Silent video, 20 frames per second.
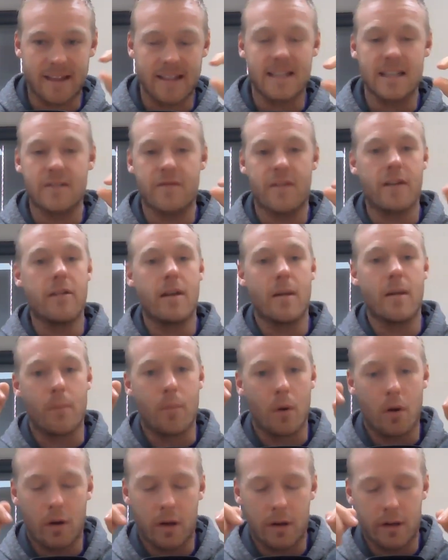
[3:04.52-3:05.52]
this is very
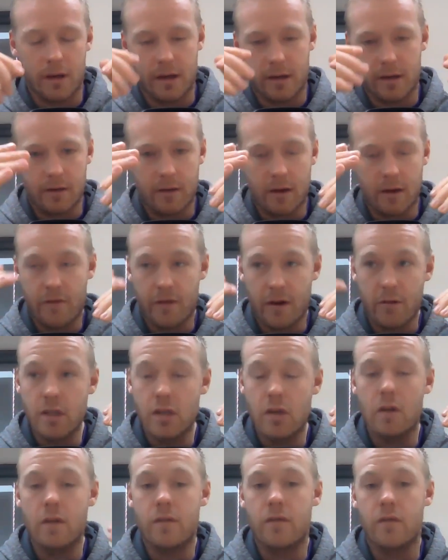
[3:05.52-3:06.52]
important and a very
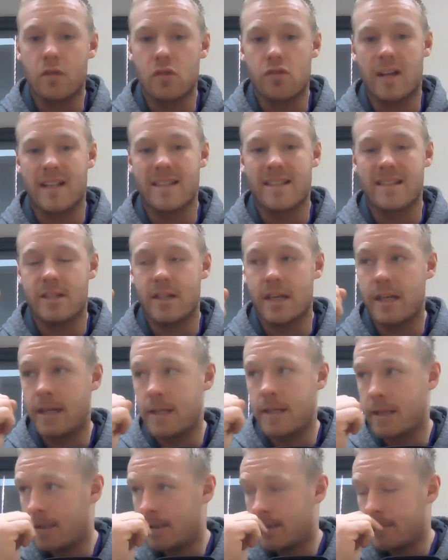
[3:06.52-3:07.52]
useful strategy.
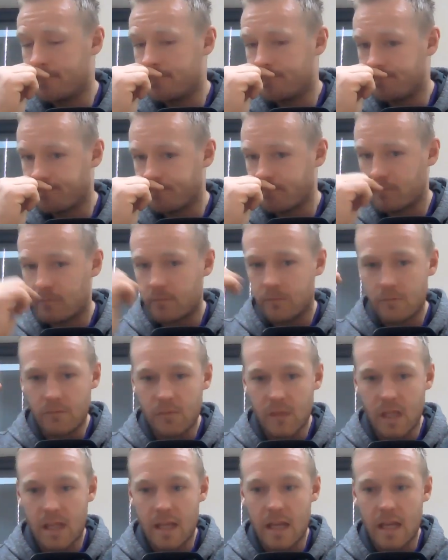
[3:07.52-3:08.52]

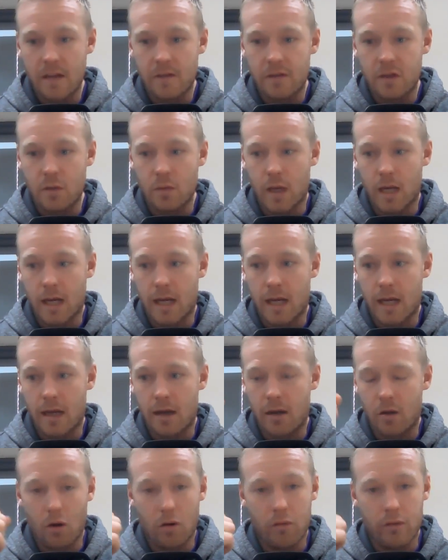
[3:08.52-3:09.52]
If you are
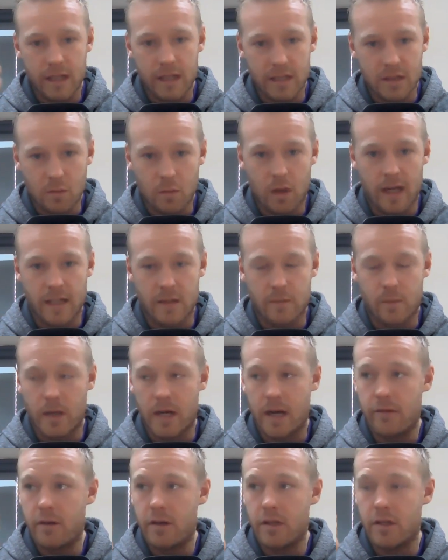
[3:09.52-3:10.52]
already somewhat
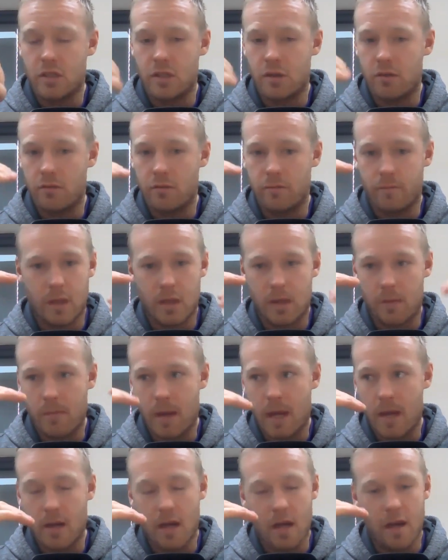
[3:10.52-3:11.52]
experienced, you
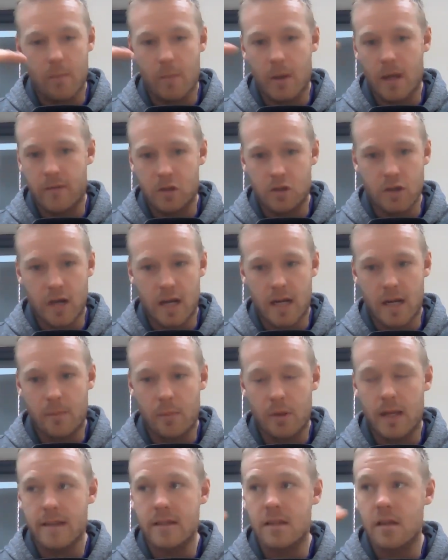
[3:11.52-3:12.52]
may be at a bit of a training
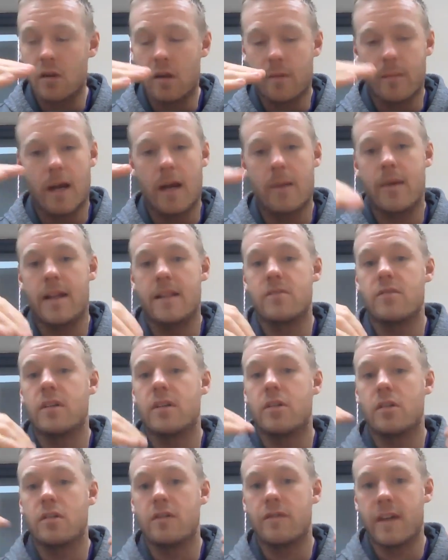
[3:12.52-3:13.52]
plateau, you might be entering
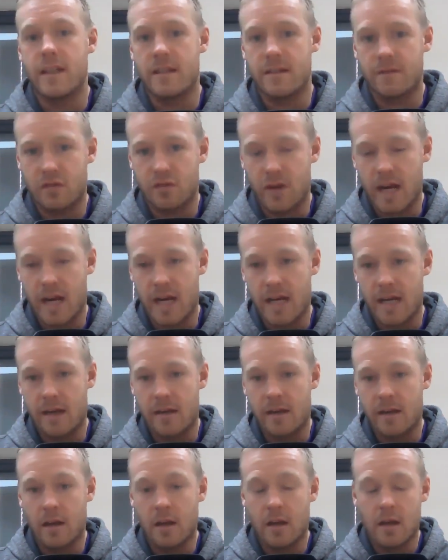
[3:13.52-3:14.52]
a new phase of
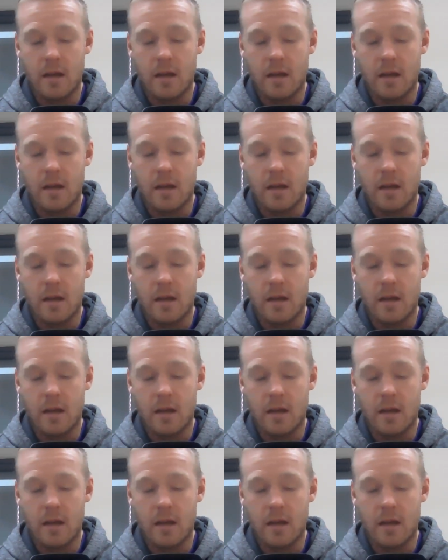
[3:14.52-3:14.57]
training.